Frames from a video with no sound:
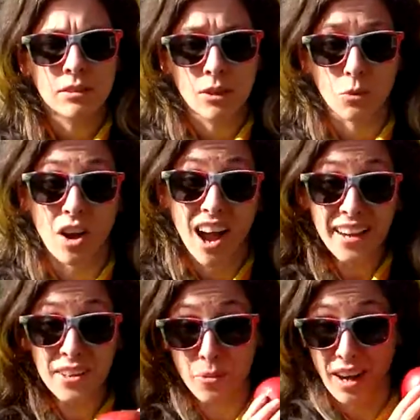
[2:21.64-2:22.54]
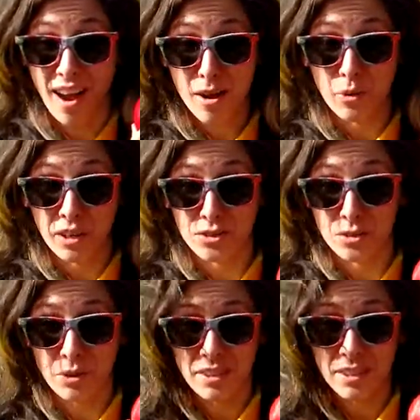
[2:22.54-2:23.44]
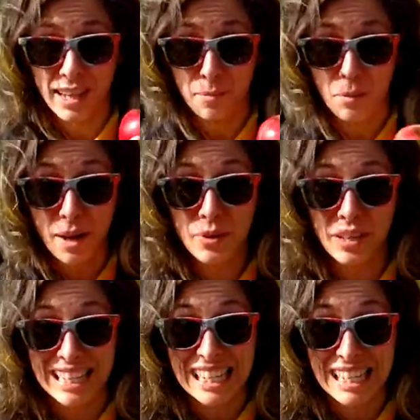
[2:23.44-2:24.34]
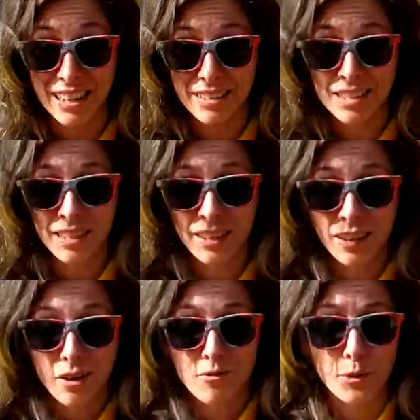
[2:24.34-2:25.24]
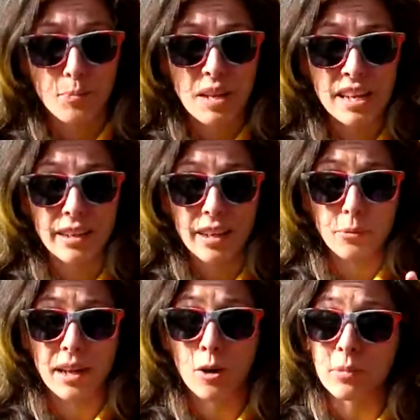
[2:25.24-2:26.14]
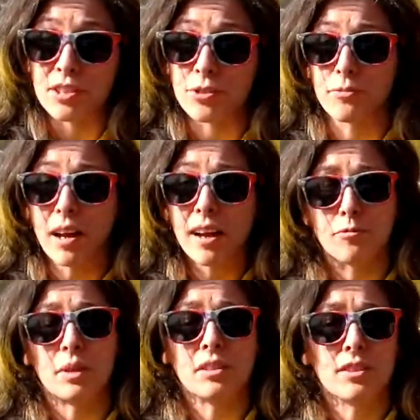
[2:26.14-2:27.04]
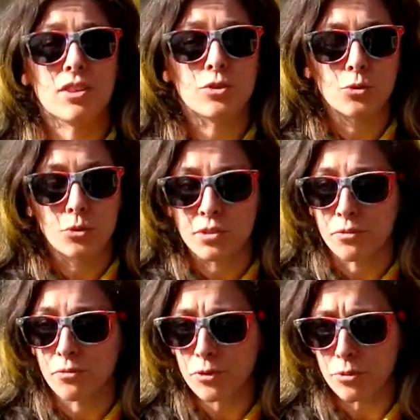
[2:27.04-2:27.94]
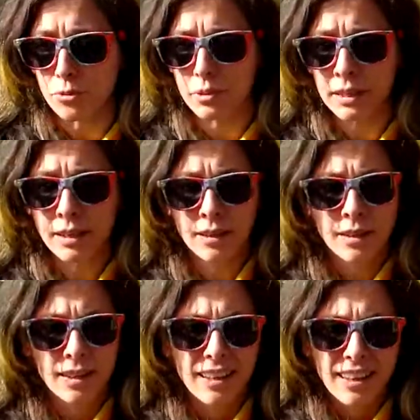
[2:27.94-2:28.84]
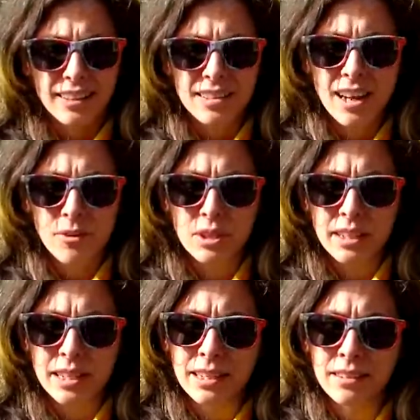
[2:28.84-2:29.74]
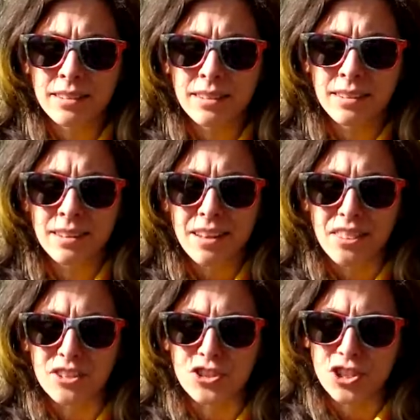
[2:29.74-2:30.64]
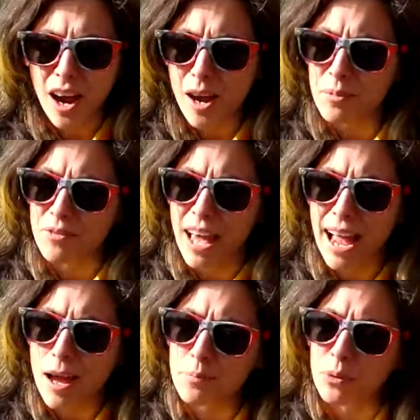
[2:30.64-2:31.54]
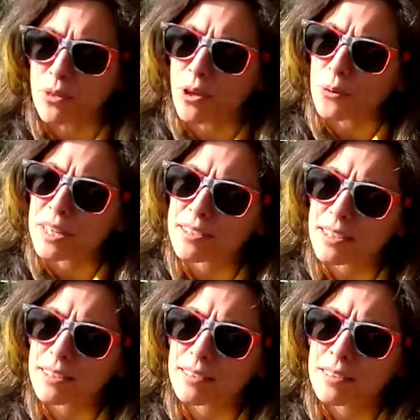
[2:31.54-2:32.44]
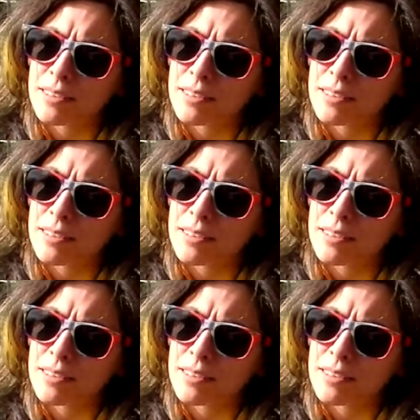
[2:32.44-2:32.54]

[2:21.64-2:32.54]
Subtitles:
Well, I know what I want to do with this apple. I want to eat it. For me, it would help me survive because it's a source of food. It's not really the job of the apple, though, is it?